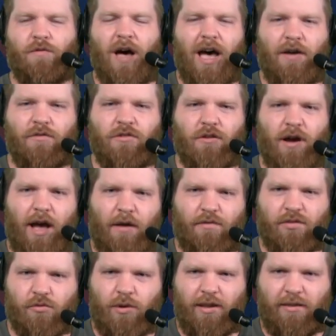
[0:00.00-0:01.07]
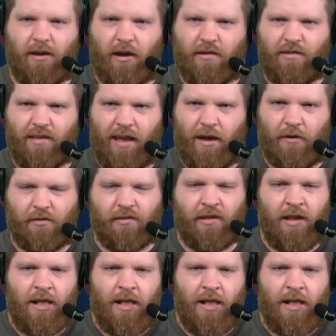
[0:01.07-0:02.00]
5 drives, 3 touchdowns.